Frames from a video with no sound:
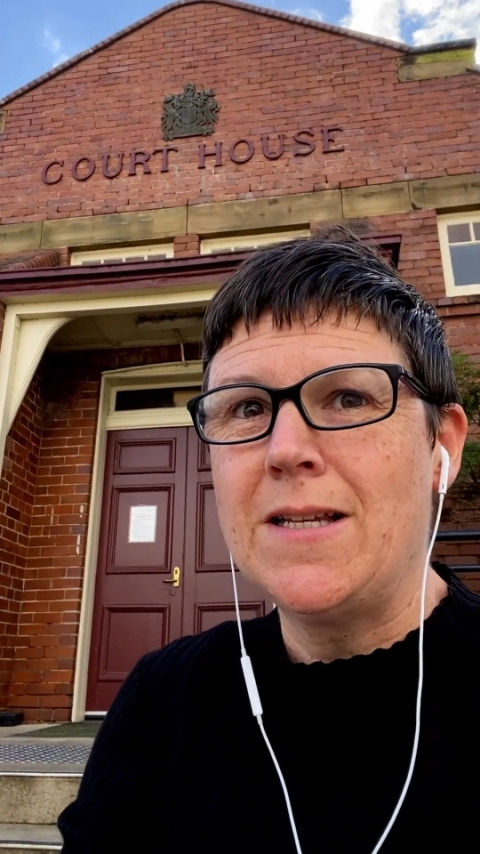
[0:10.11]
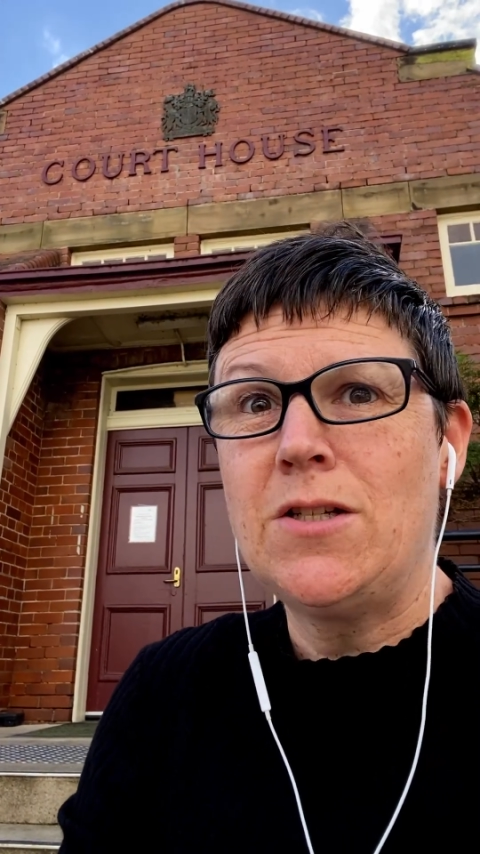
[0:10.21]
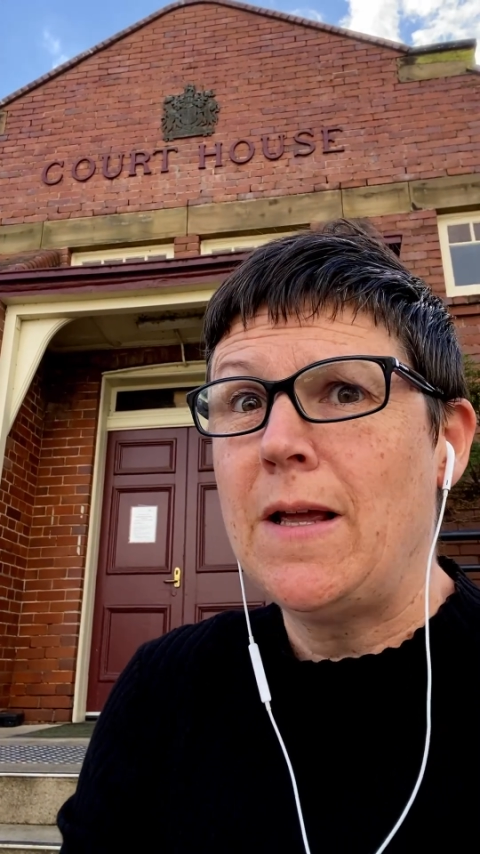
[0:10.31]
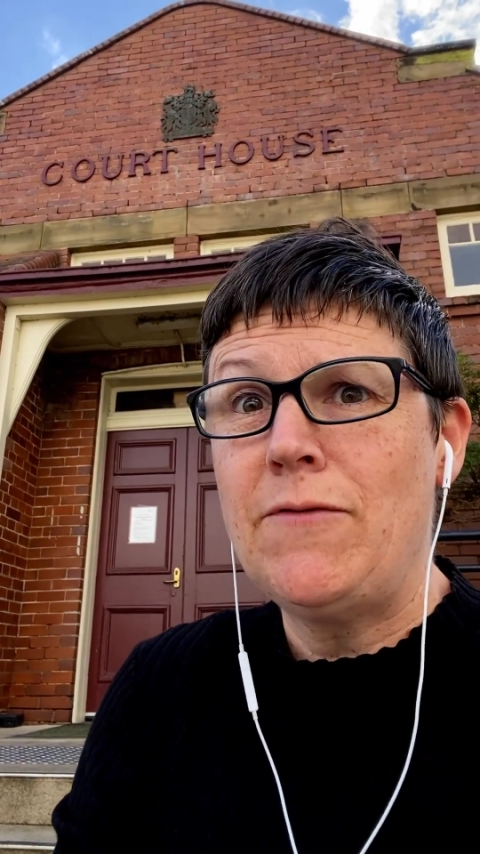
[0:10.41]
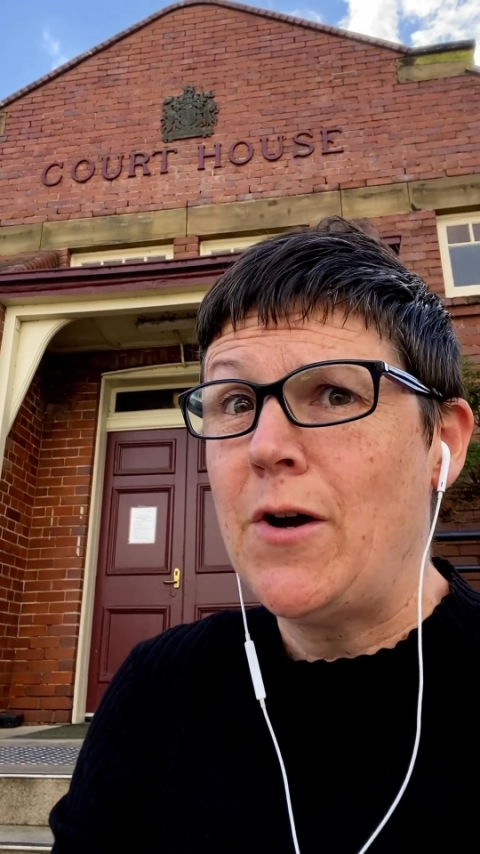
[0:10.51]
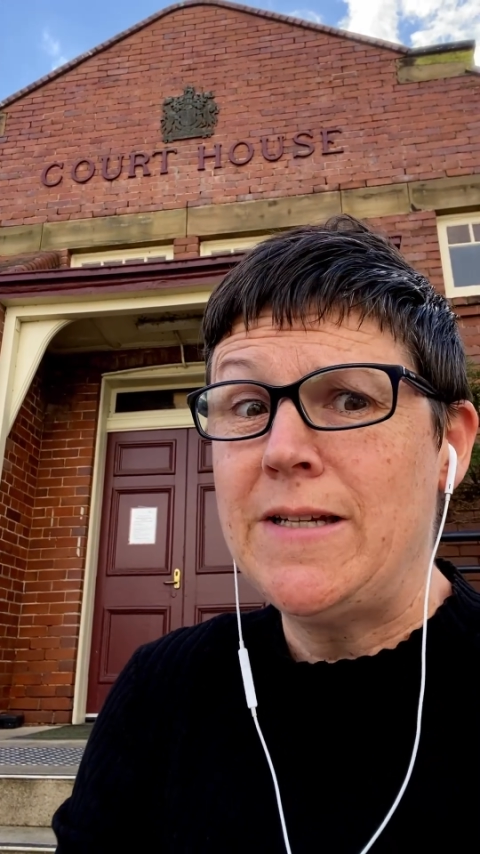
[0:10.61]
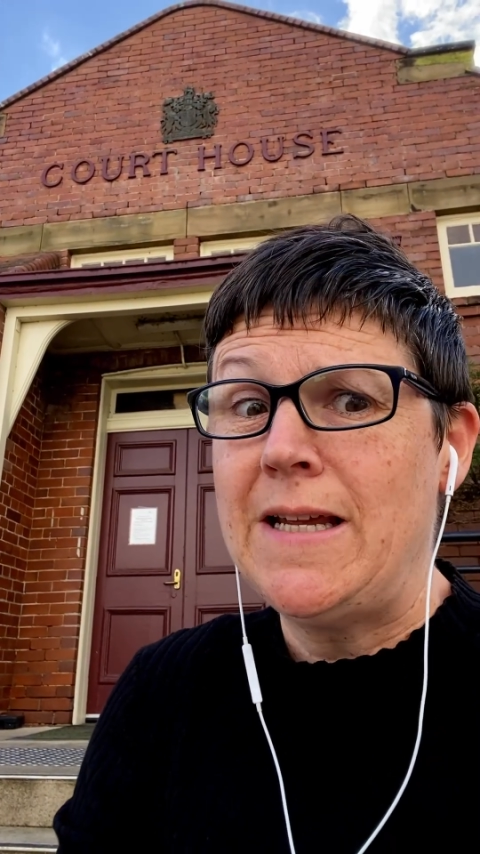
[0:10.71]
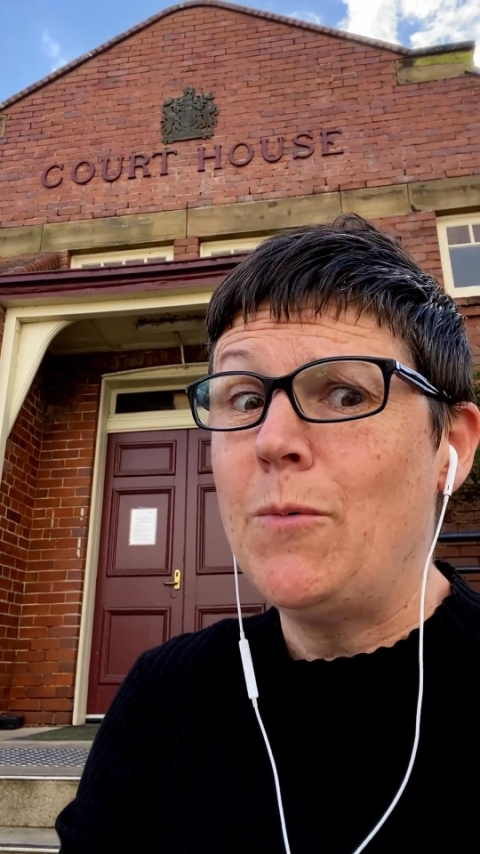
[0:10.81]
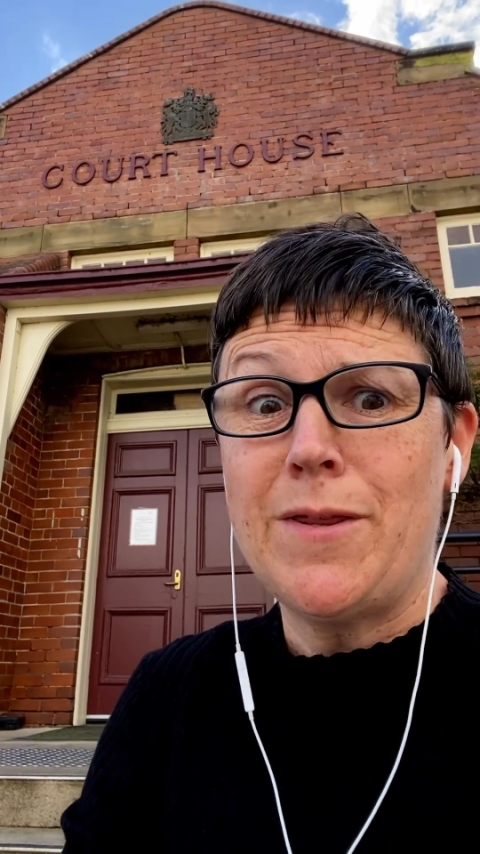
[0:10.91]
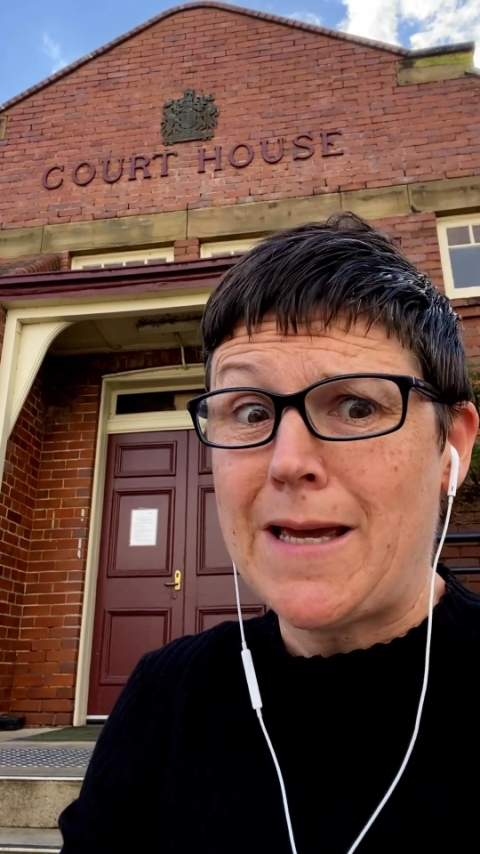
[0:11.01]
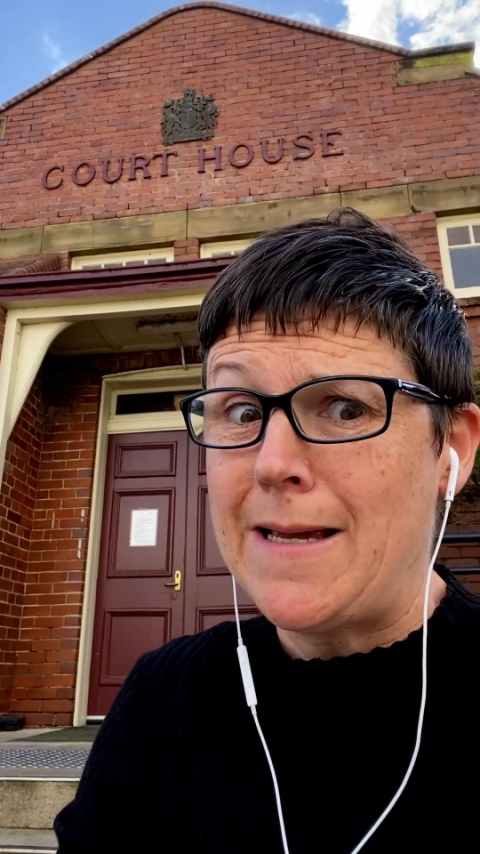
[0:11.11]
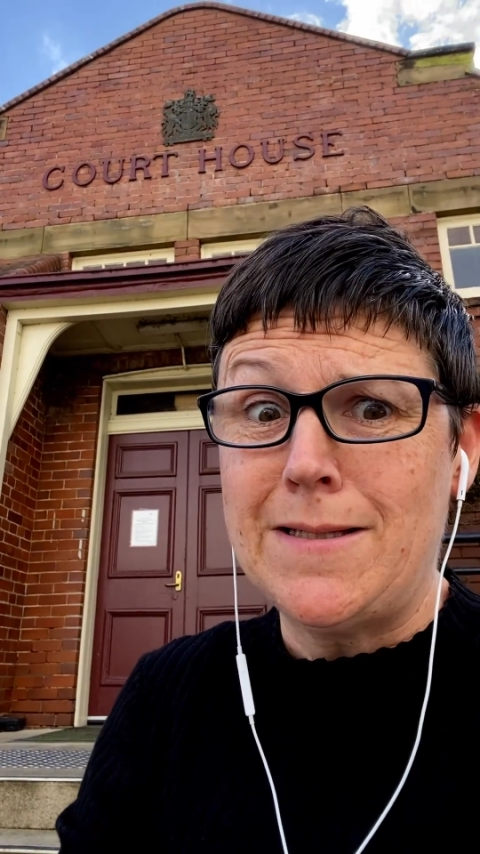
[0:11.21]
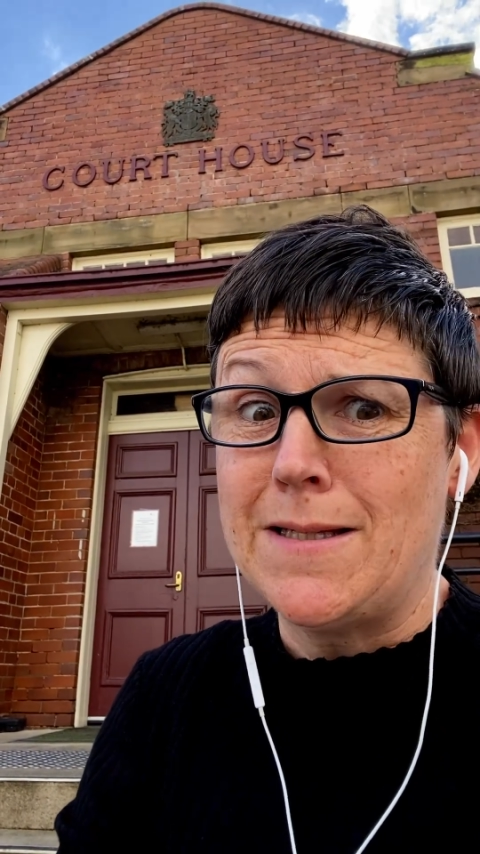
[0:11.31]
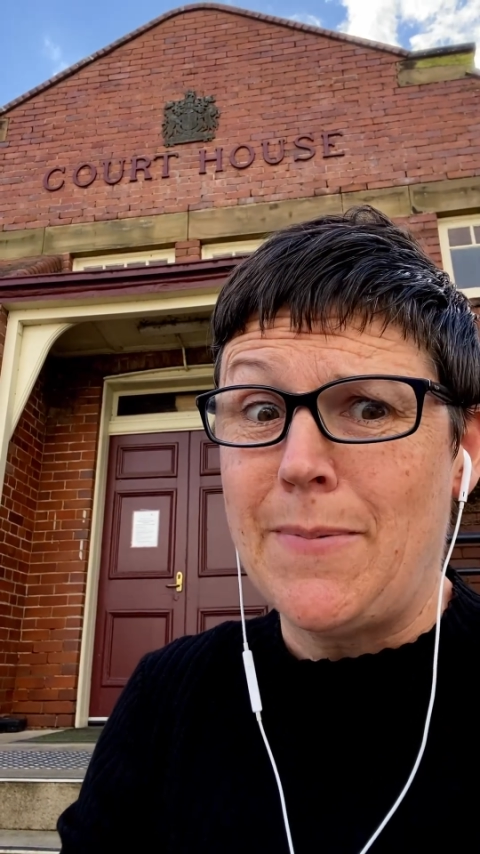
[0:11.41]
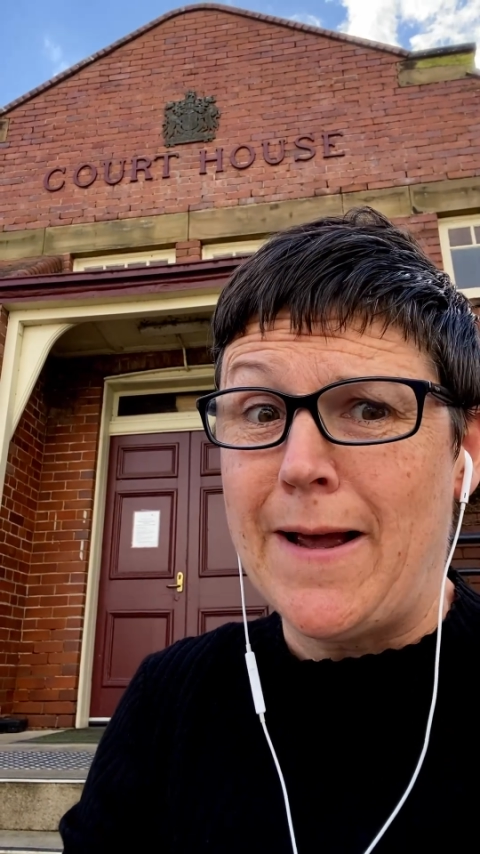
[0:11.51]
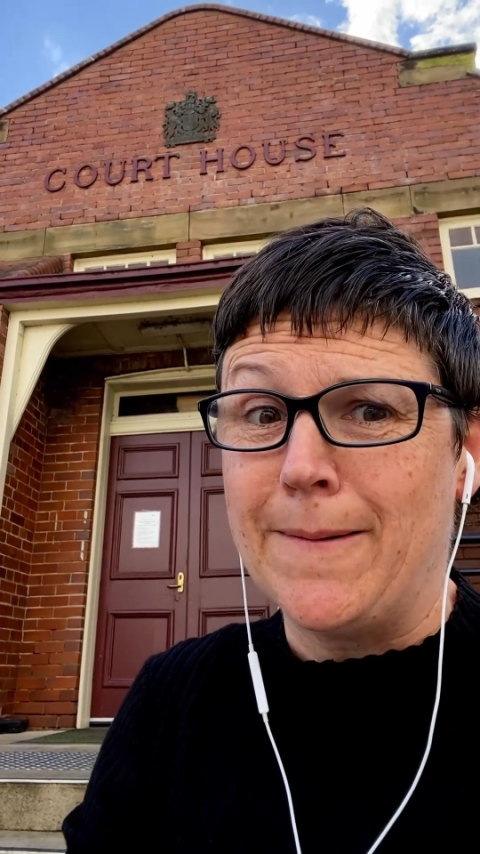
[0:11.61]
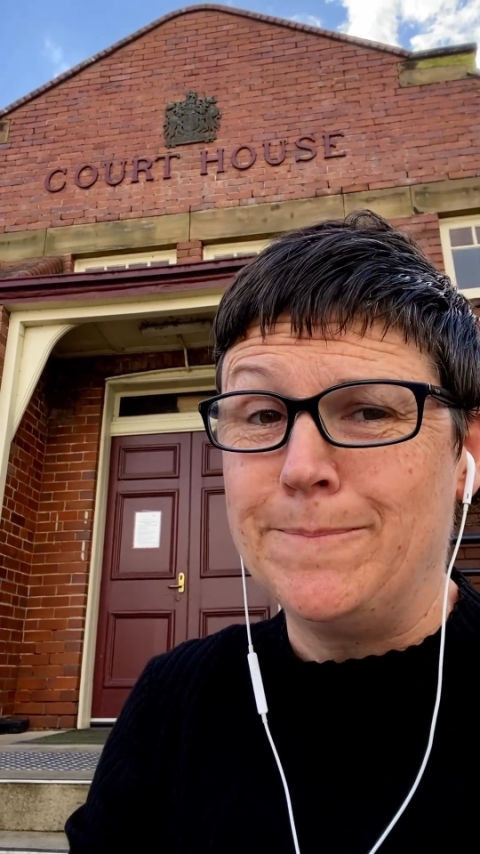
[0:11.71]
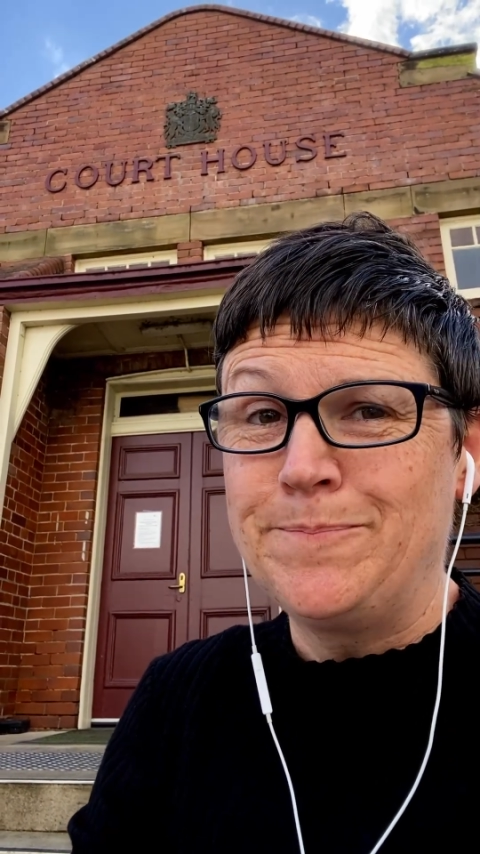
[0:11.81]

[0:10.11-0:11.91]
I still have no idea what the case is about.